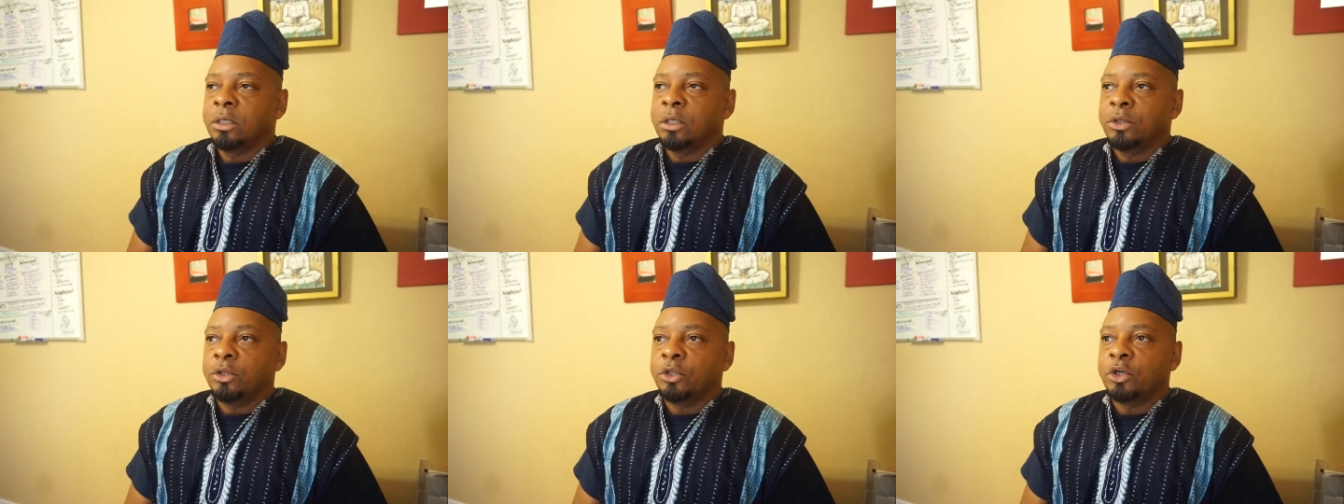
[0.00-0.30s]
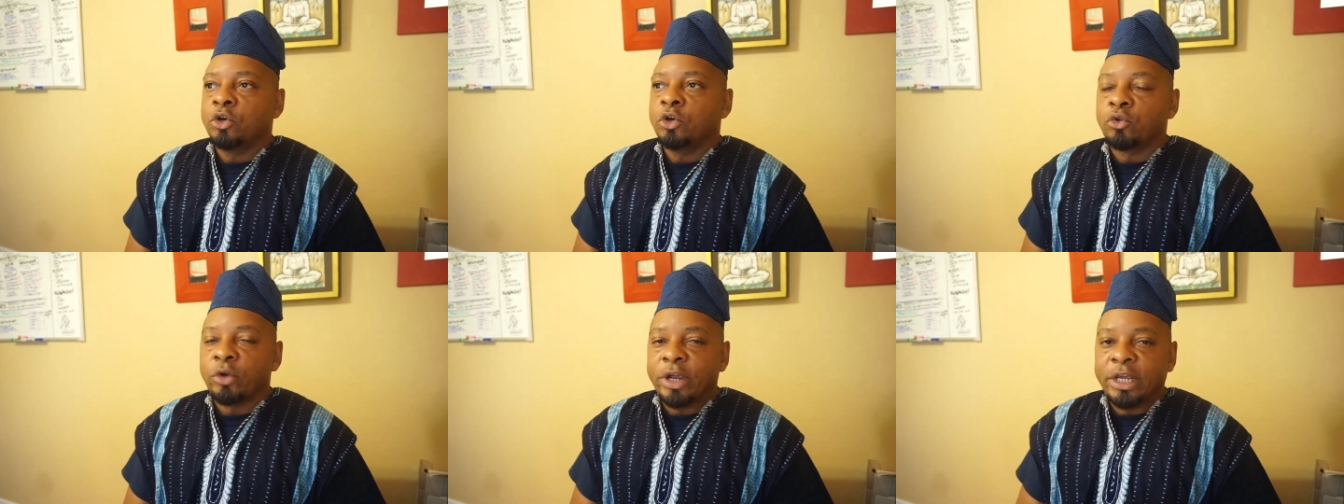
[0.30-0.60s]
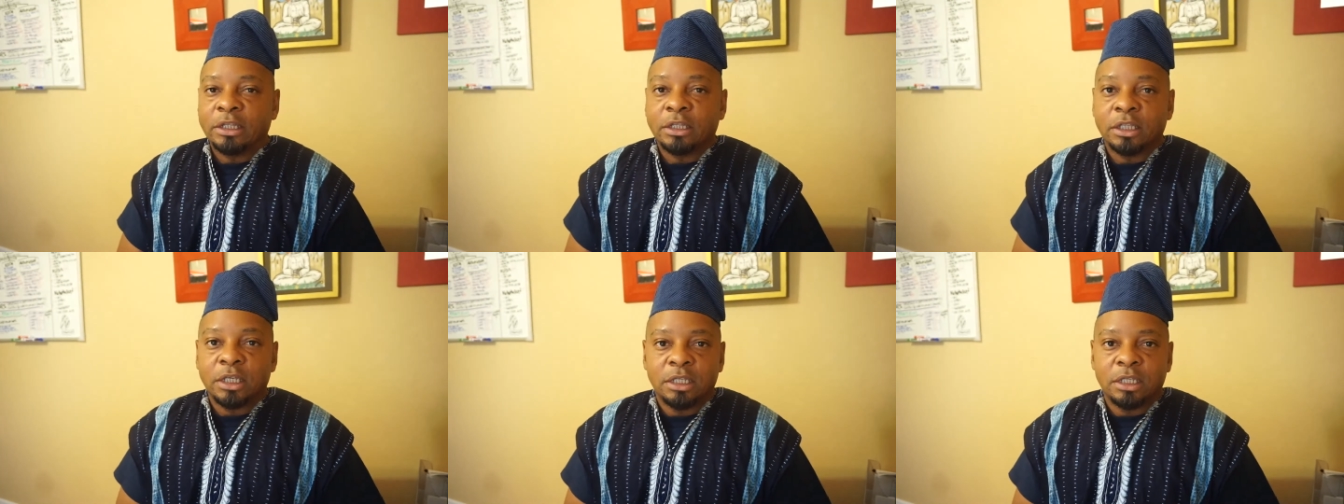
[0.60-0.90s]
the
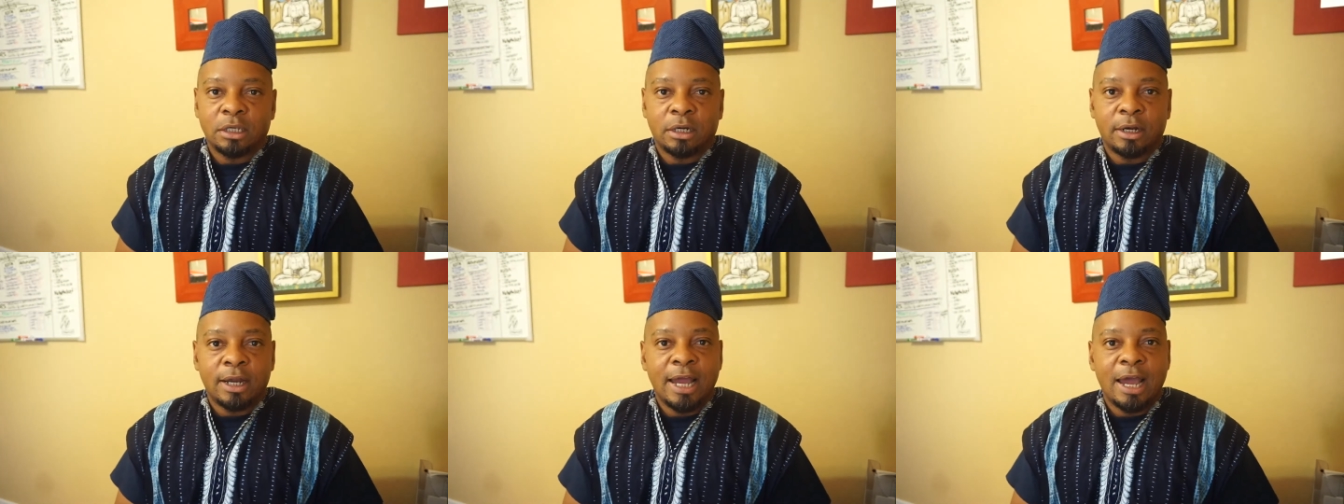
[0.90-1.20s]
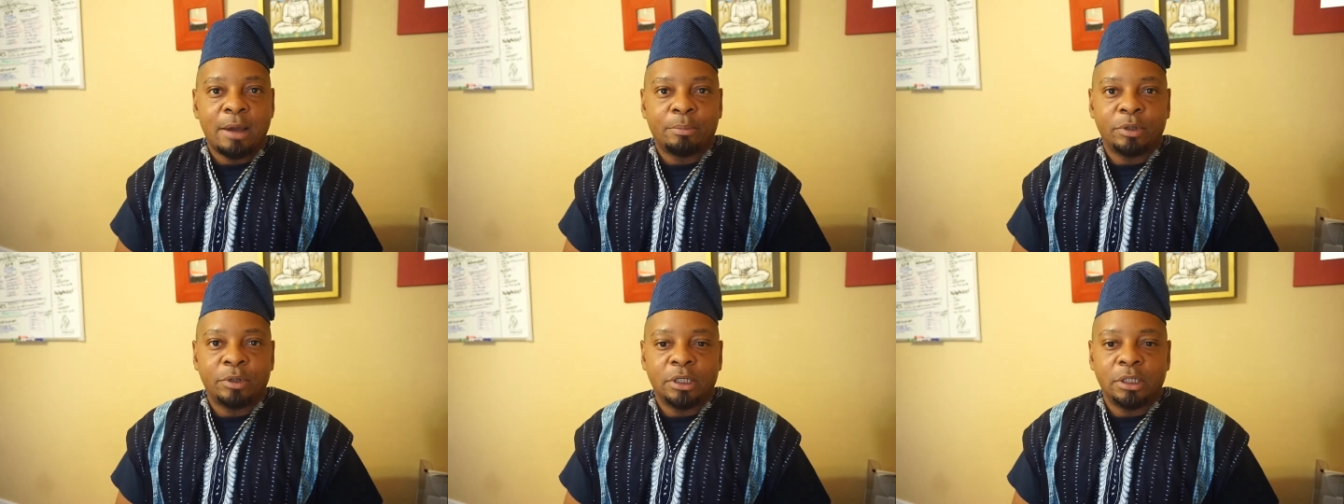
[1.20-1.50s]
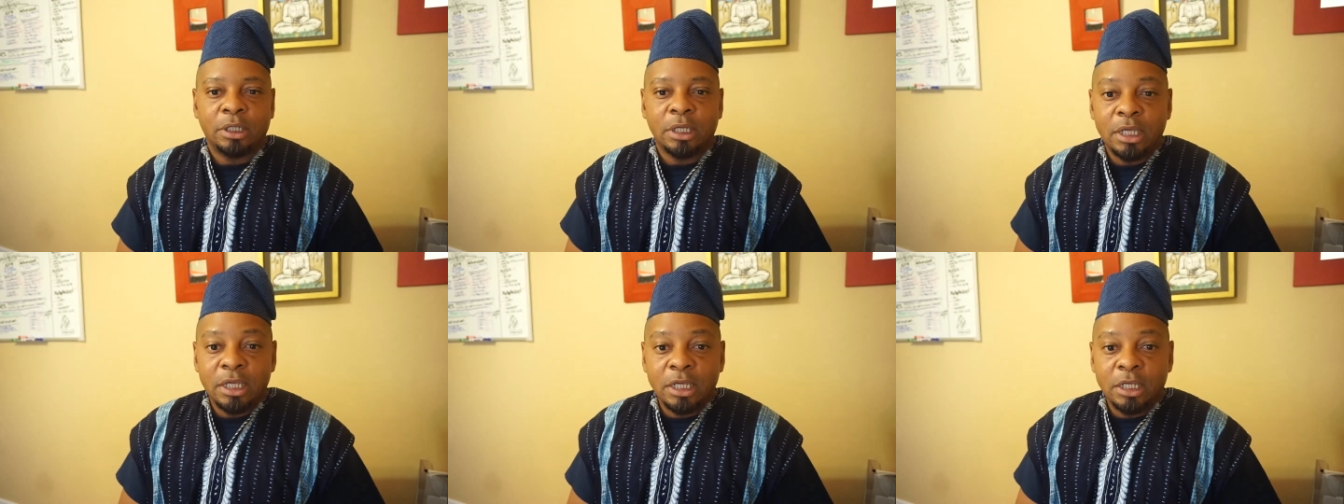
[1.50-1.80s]
great things that are
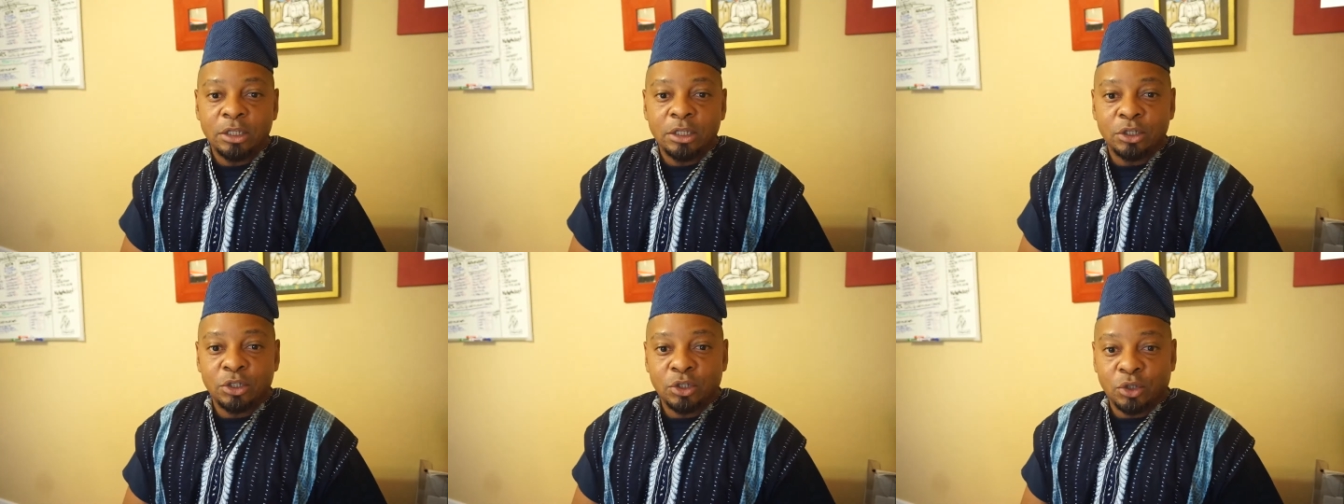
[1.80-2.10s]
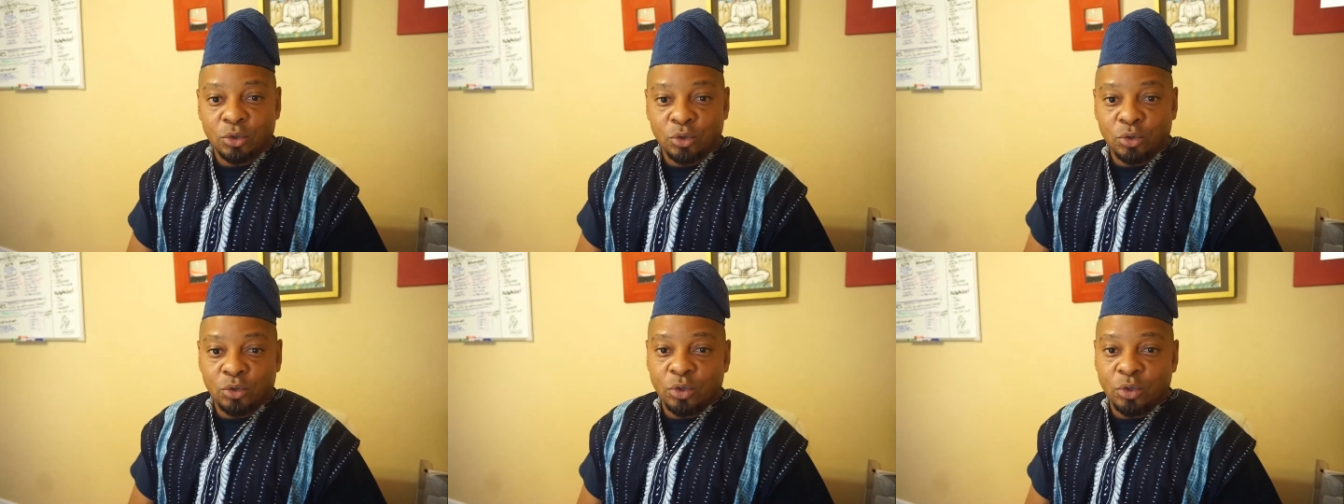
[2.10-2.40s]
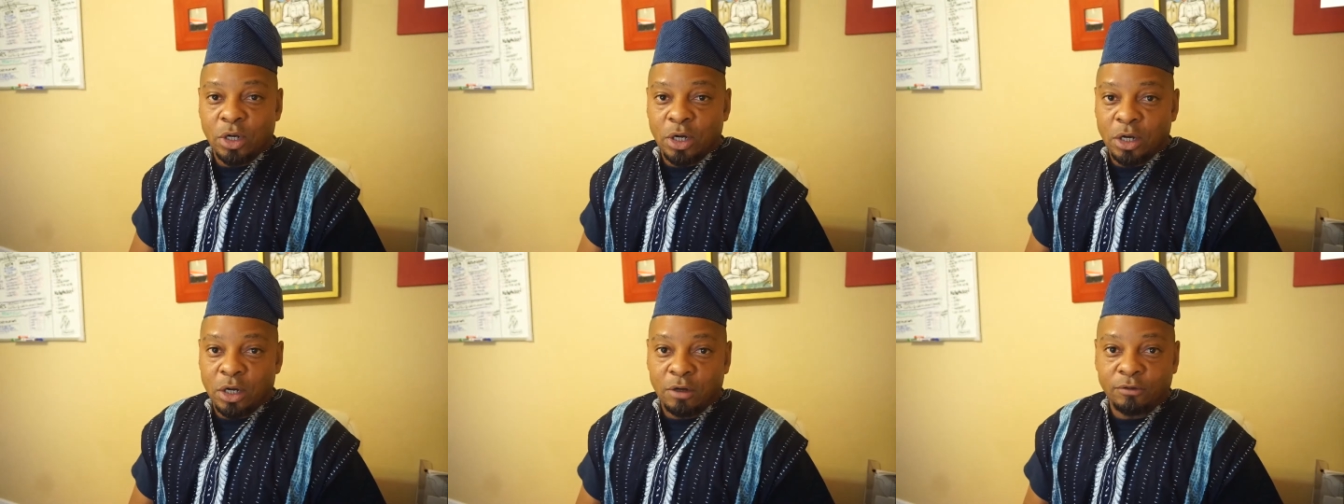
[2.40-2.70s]
happening in the School
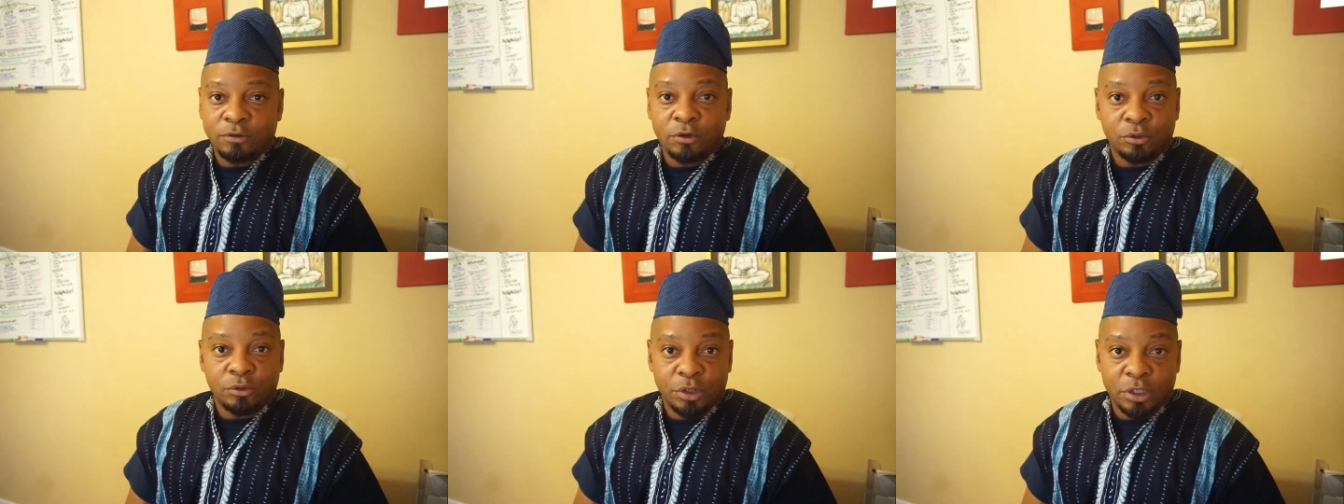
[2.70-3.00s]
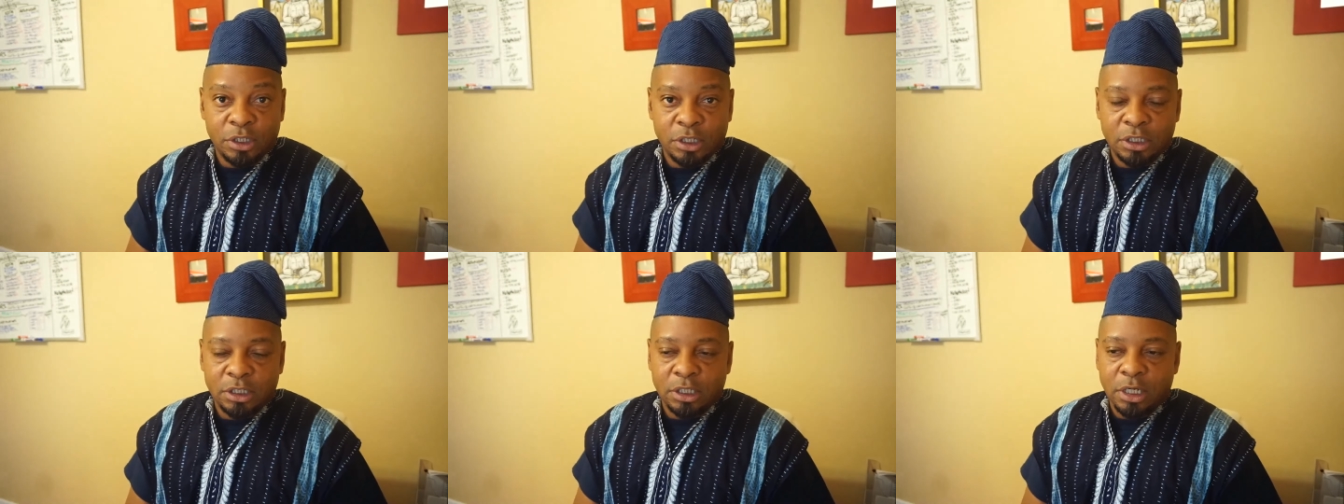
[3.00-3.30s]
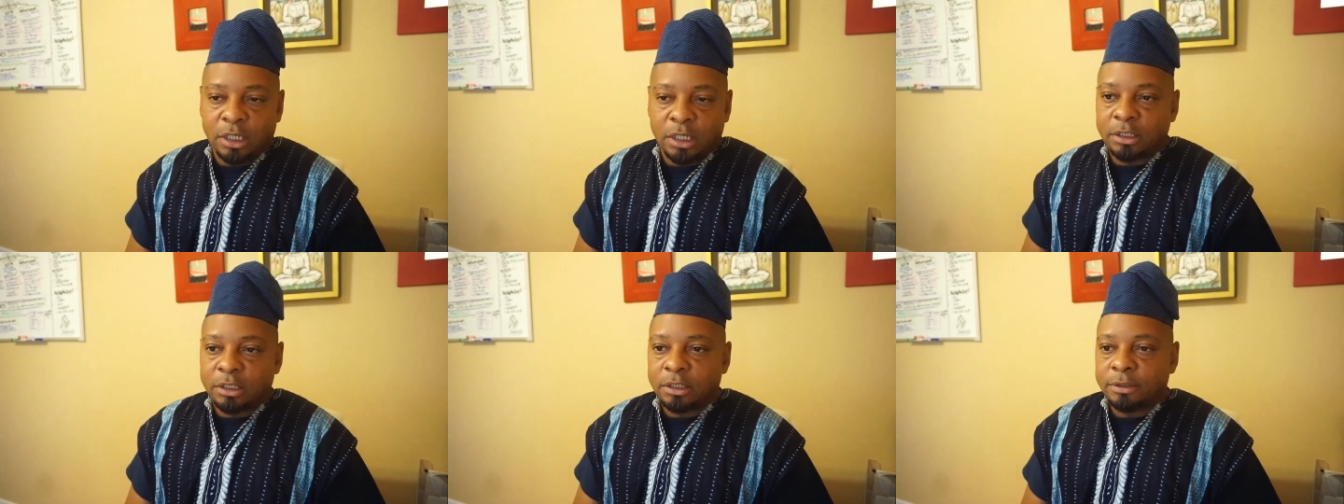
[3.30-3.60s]
of Orisha
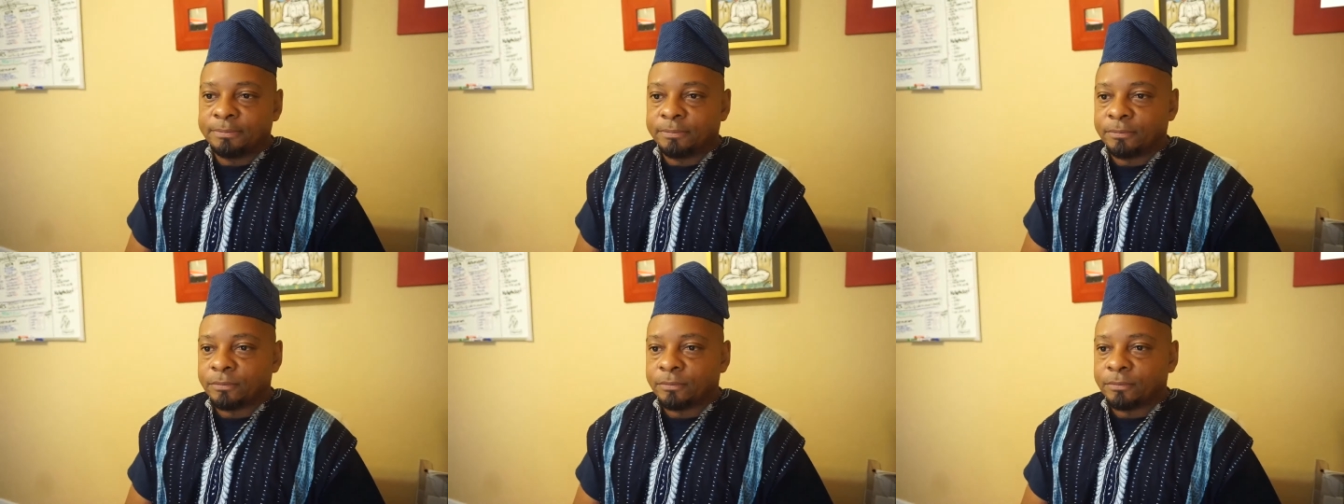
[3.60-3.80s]
Studies.